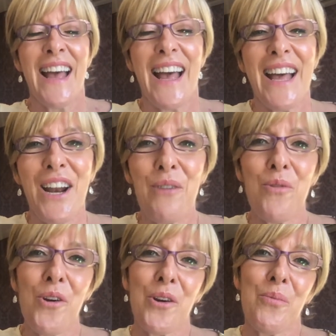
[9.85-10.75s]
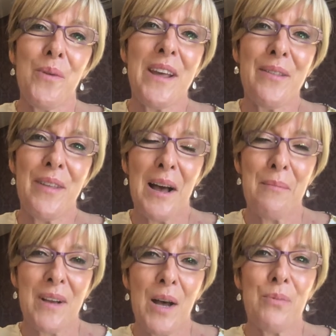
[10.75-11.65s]
And I work with
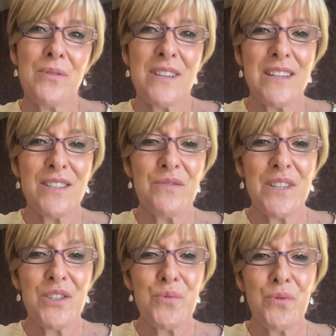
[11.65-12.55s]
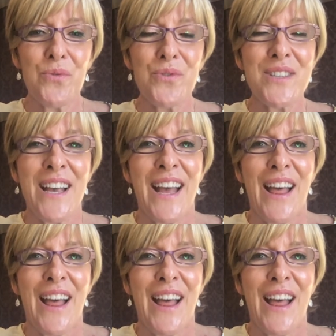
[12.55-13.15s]
couples and individuals